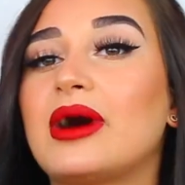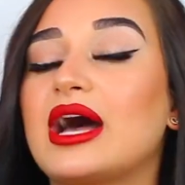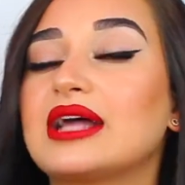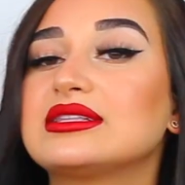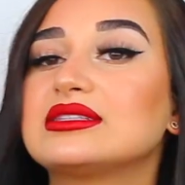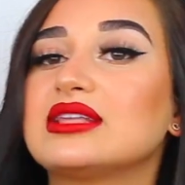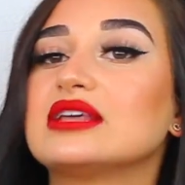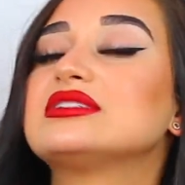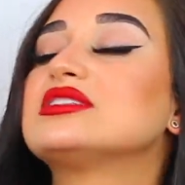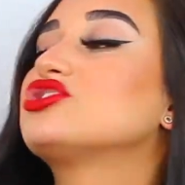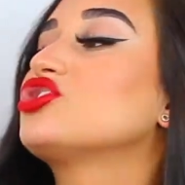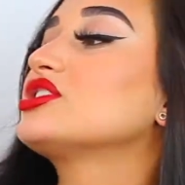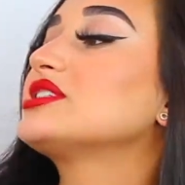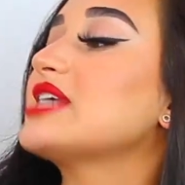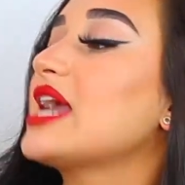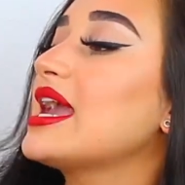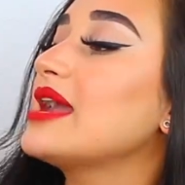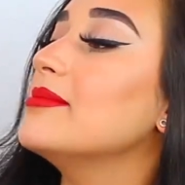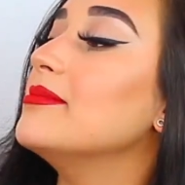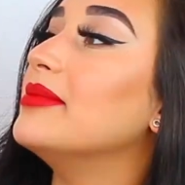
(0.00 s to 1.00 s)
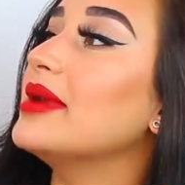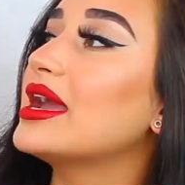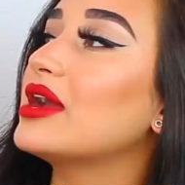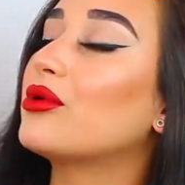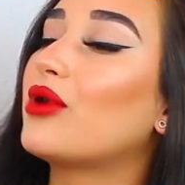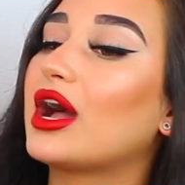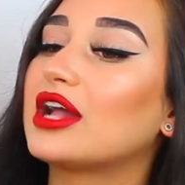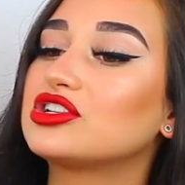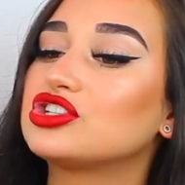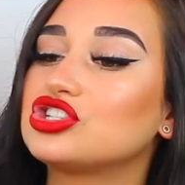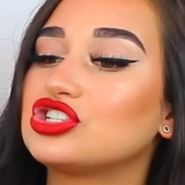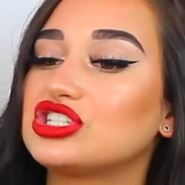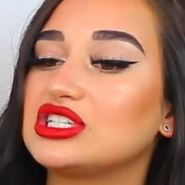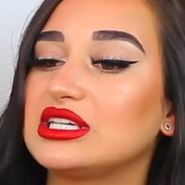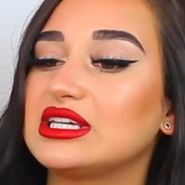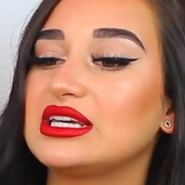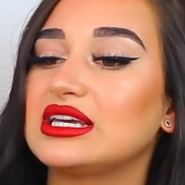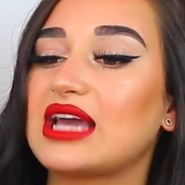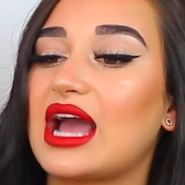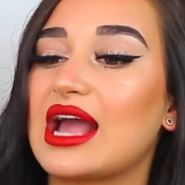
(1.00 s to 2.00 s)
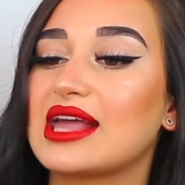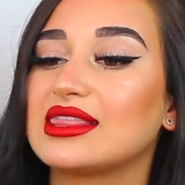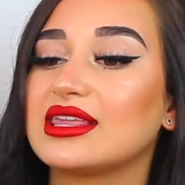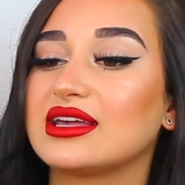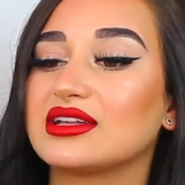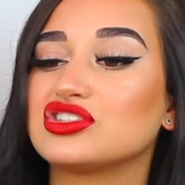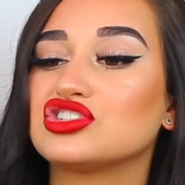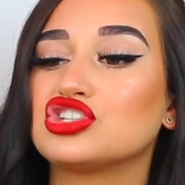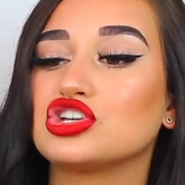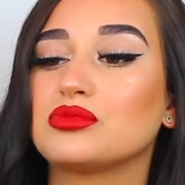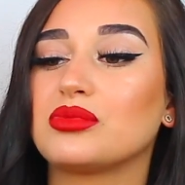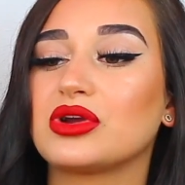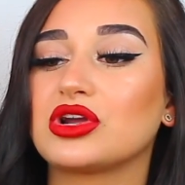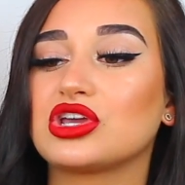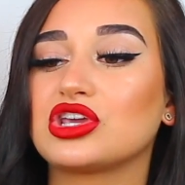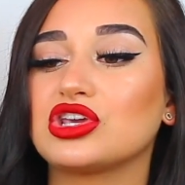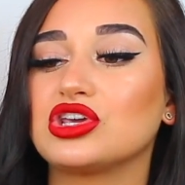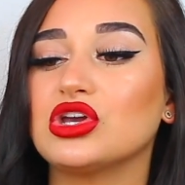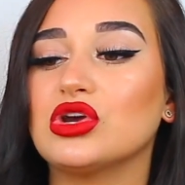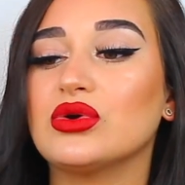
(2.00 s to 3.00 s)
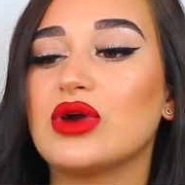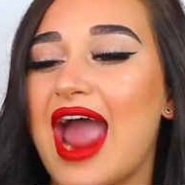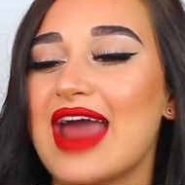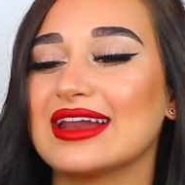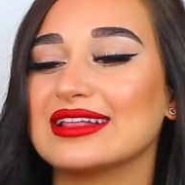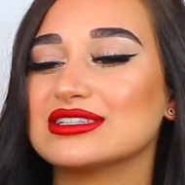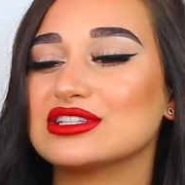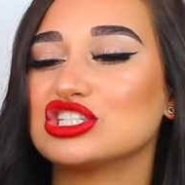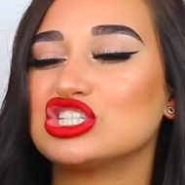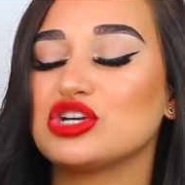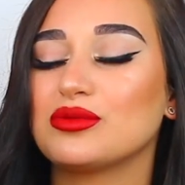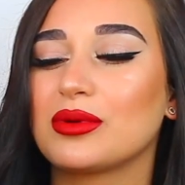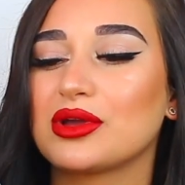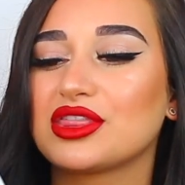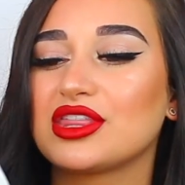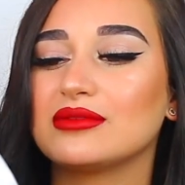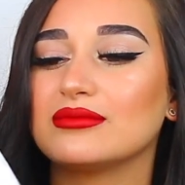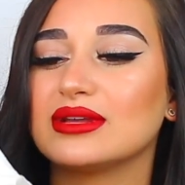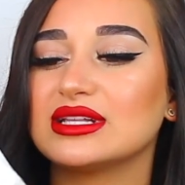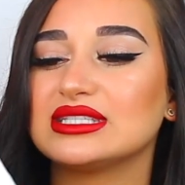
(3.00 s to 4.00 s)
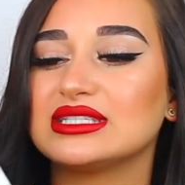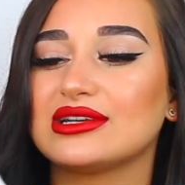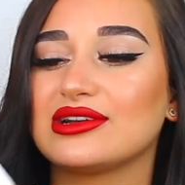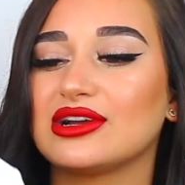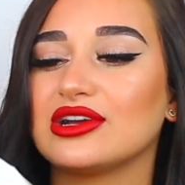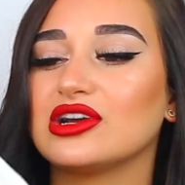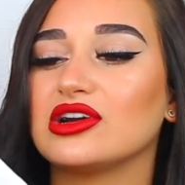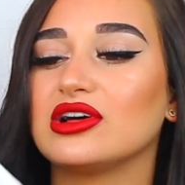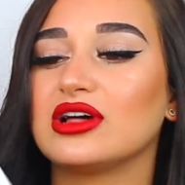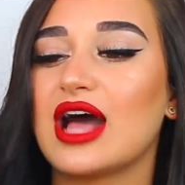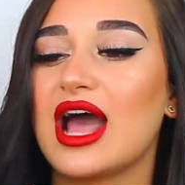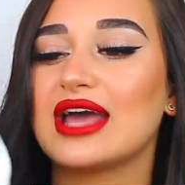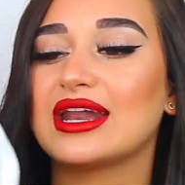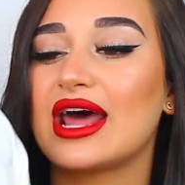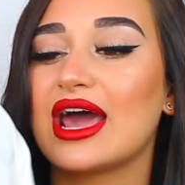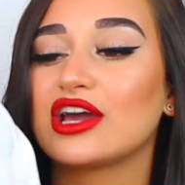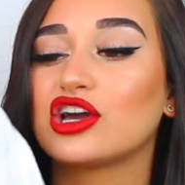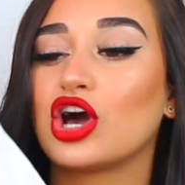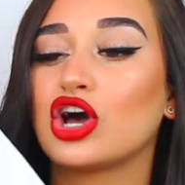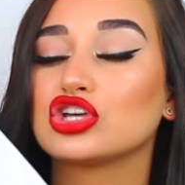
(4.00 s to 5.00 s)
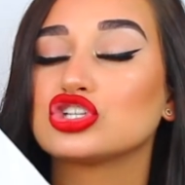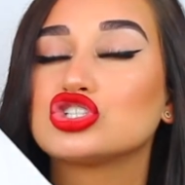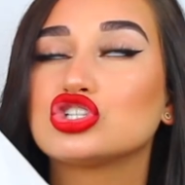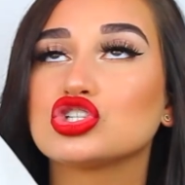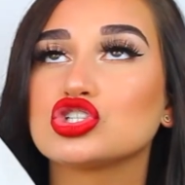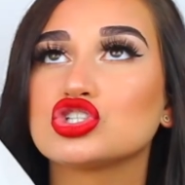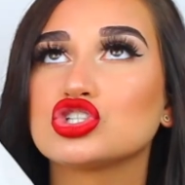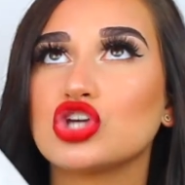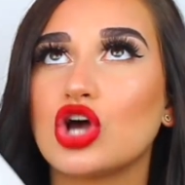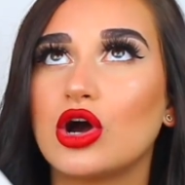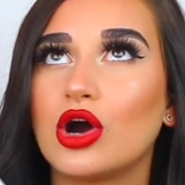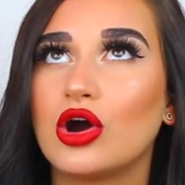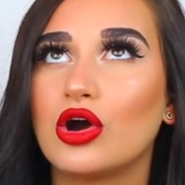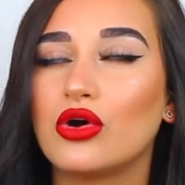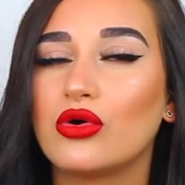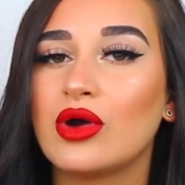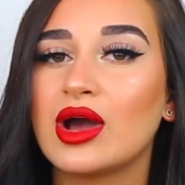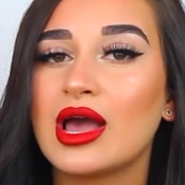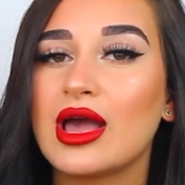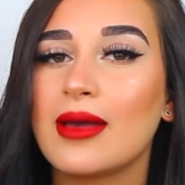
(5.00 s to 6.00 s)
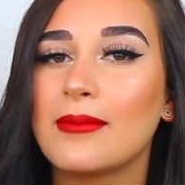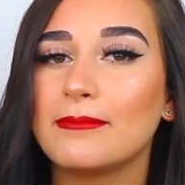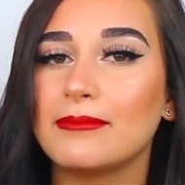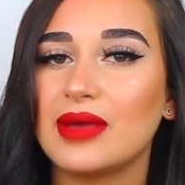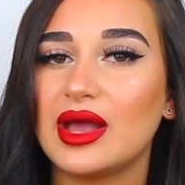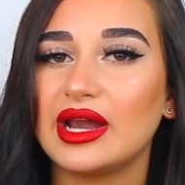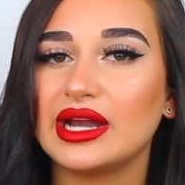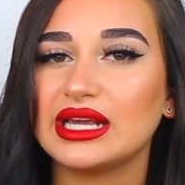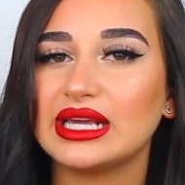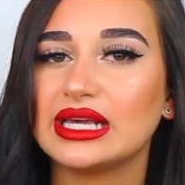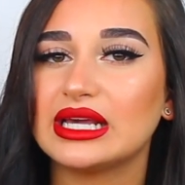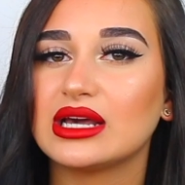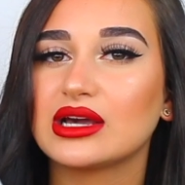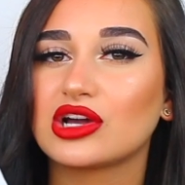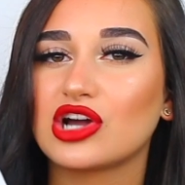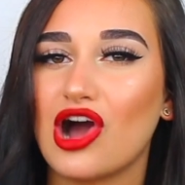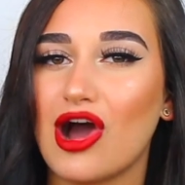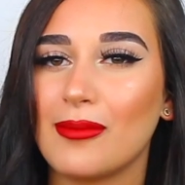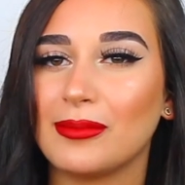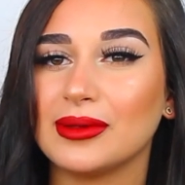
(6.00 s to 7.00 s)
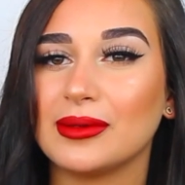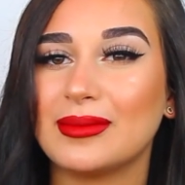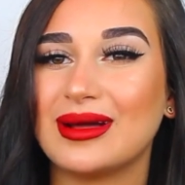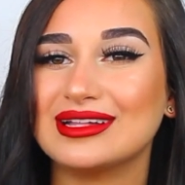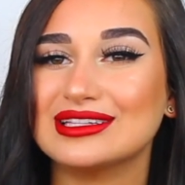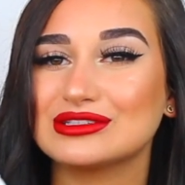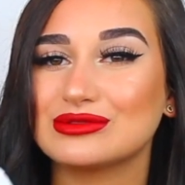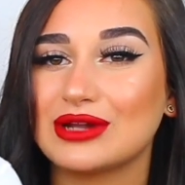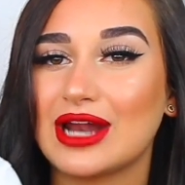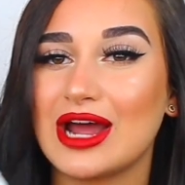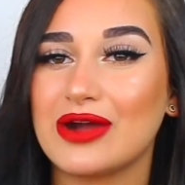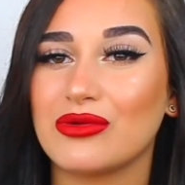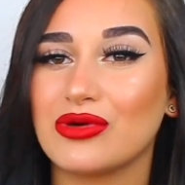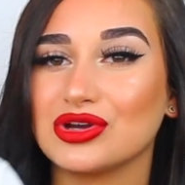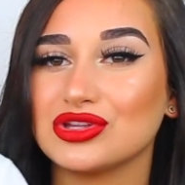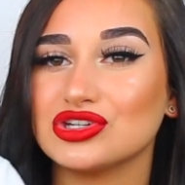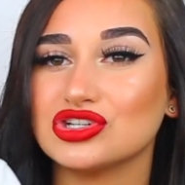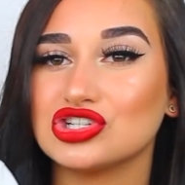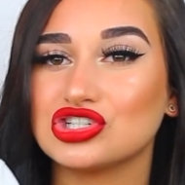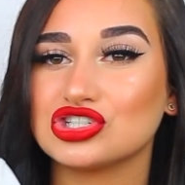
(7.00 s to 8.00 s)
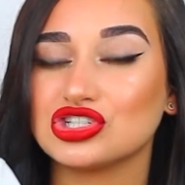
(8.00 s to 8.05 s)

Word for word: But this is just a Baywatch tee. I think it's super cute and it's a super thin material and I got so many compliments when I wore this